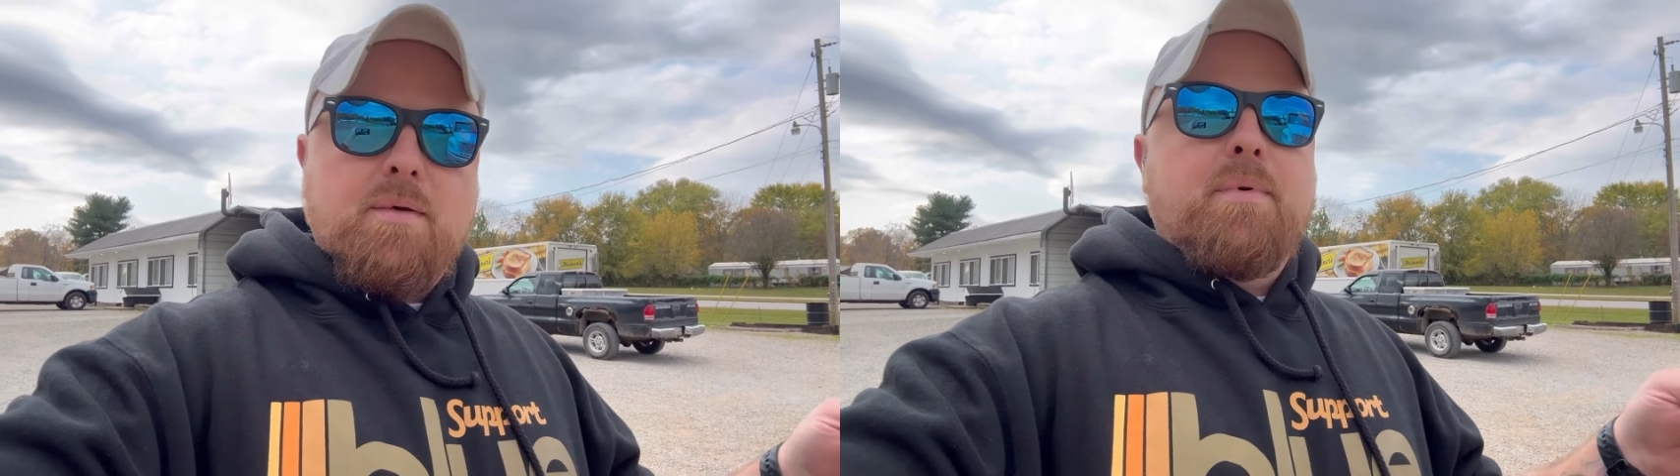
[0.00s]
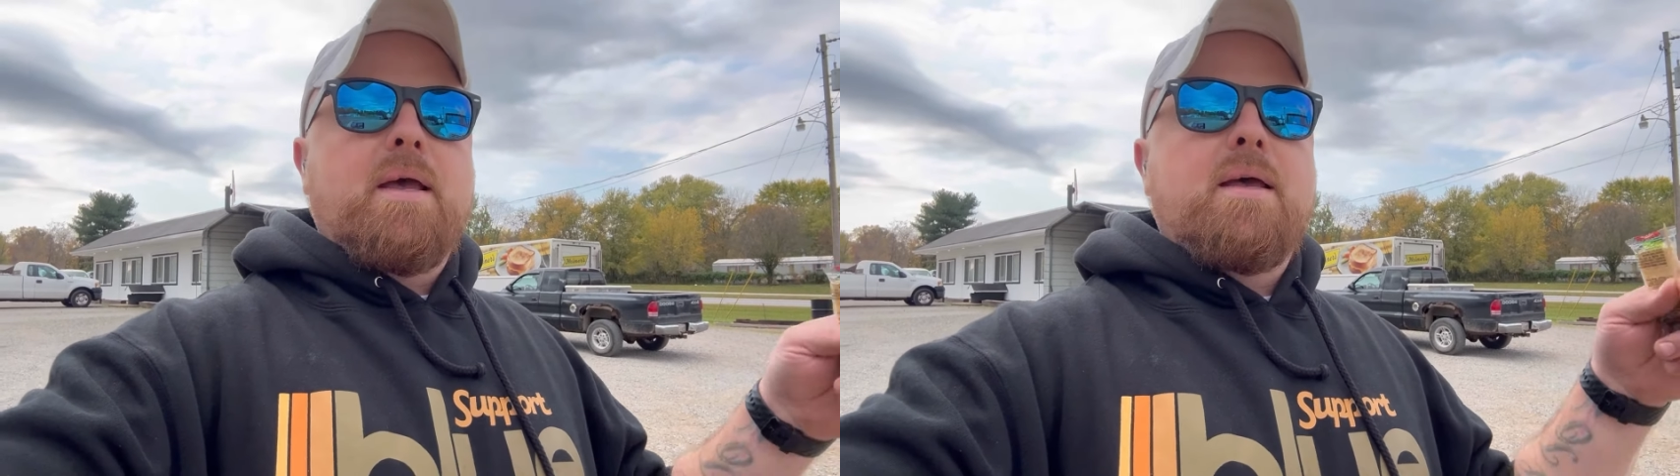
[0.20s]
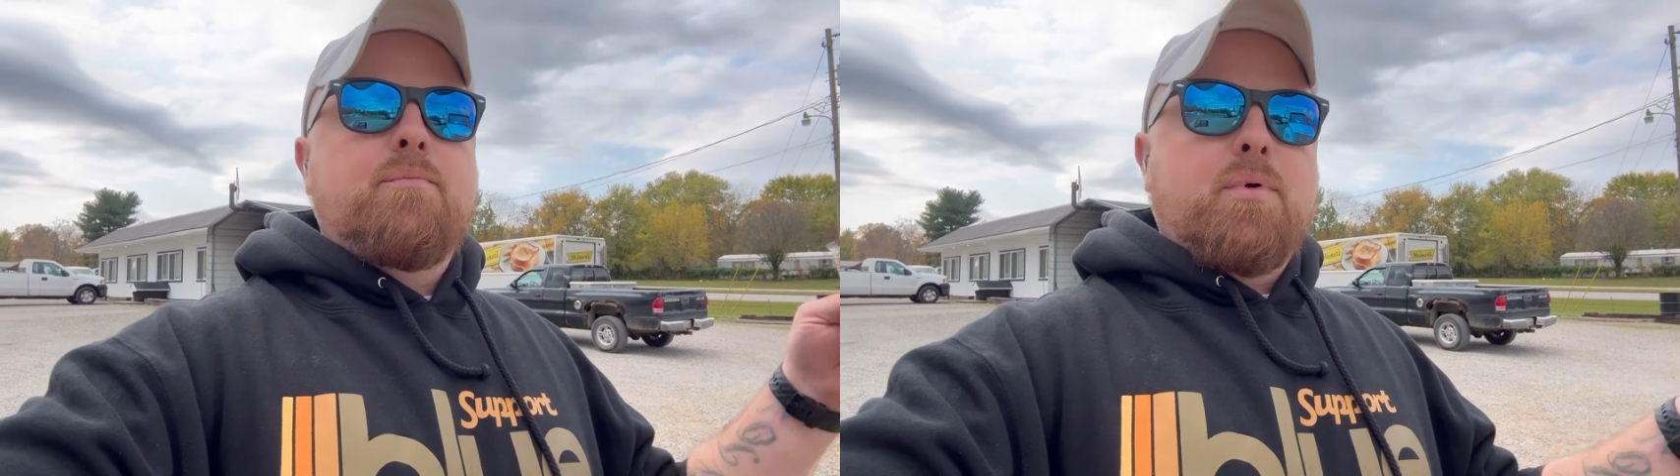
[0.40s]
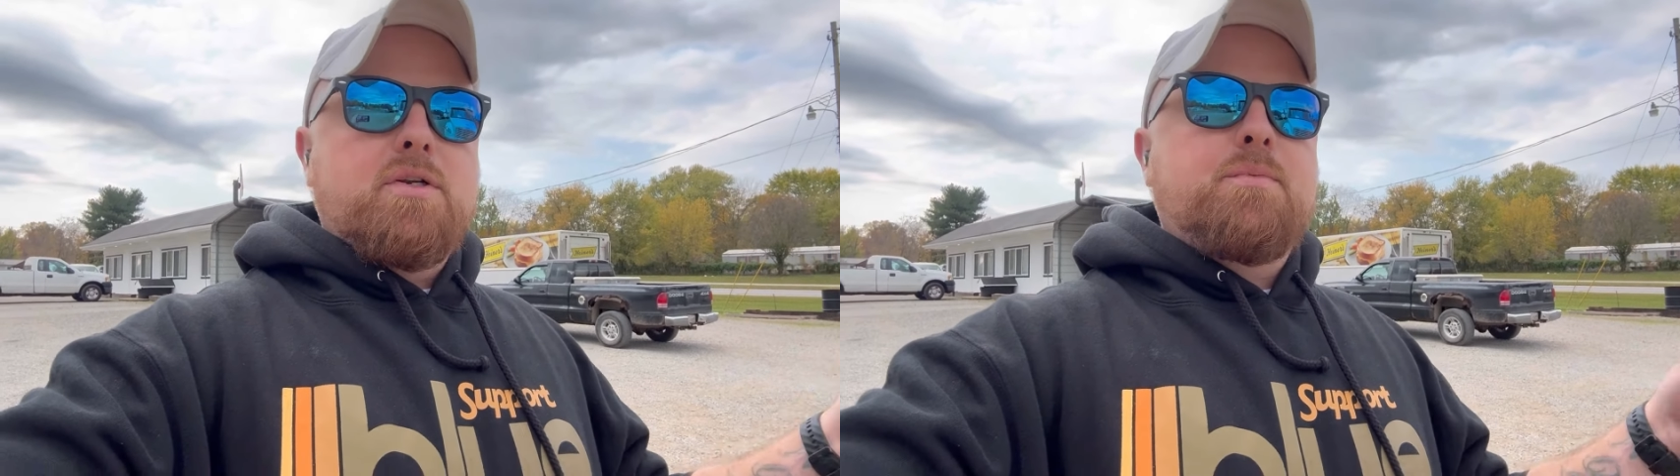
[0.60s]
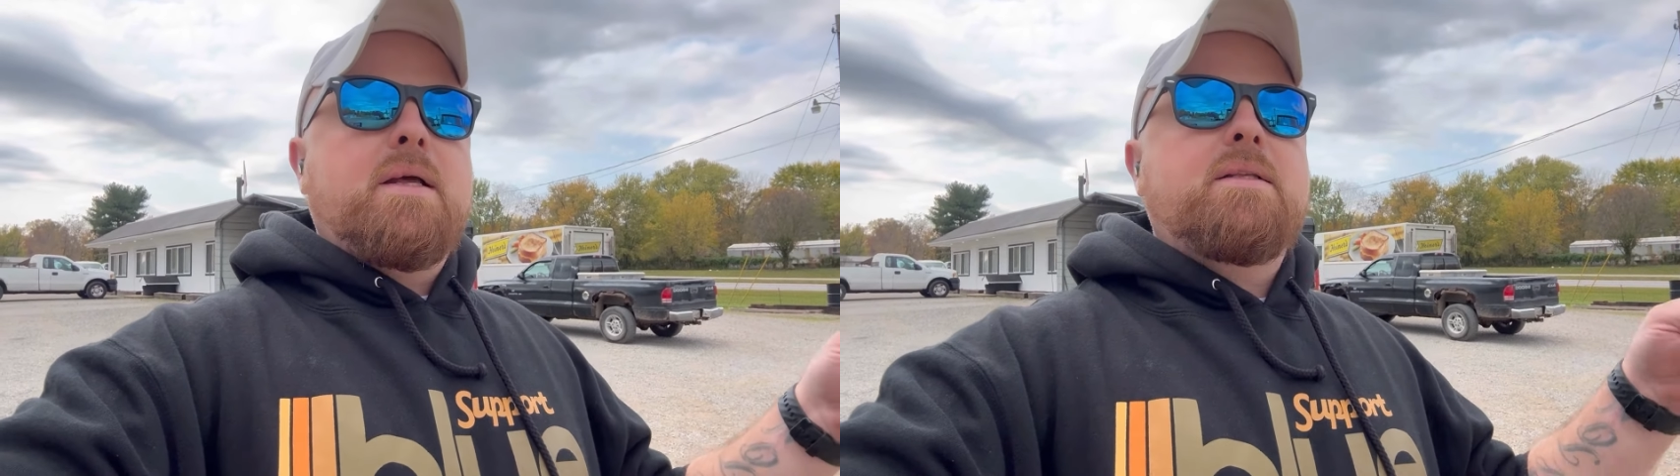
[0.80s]
to bed,
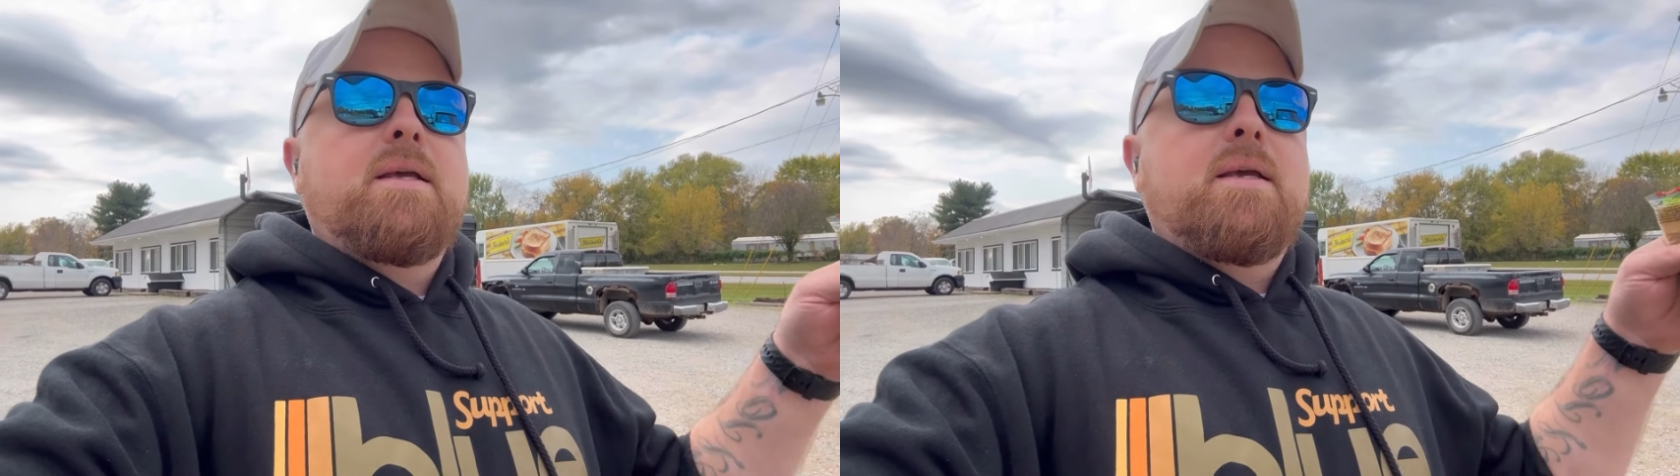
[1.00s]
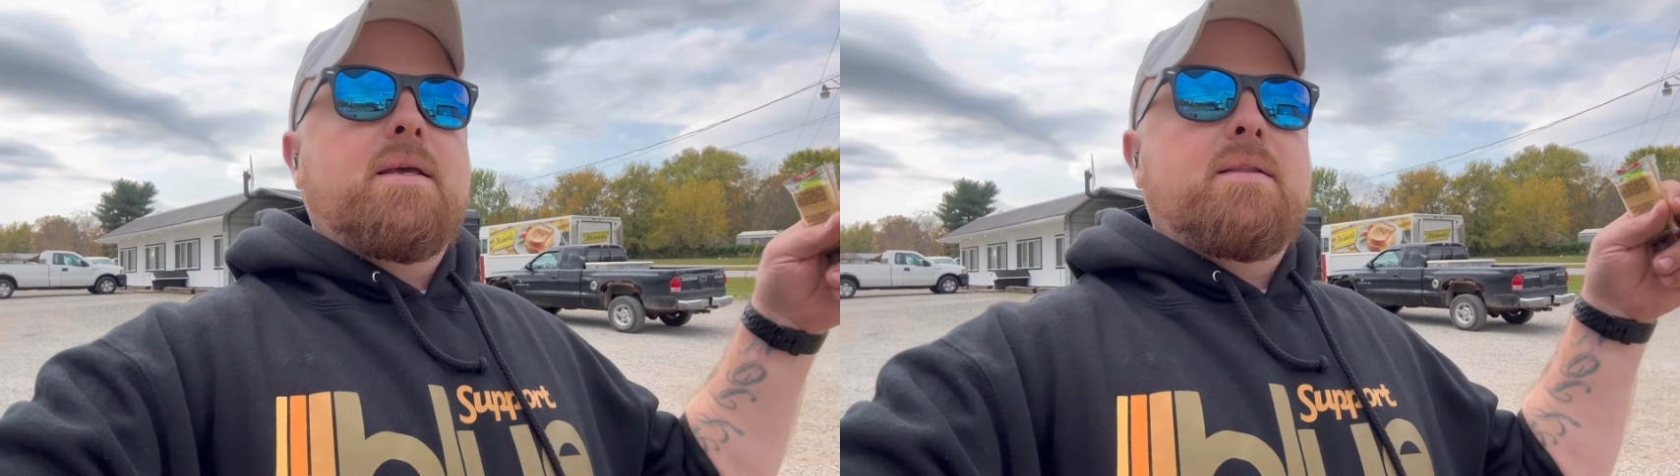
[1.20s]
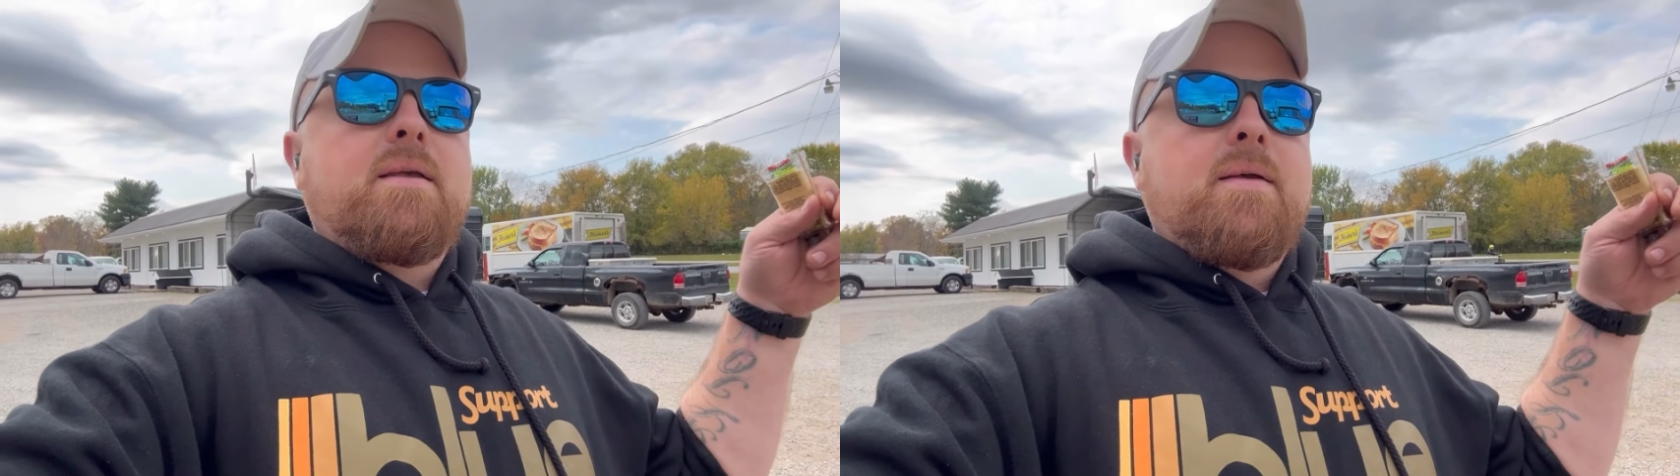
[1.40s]
brush my teeth,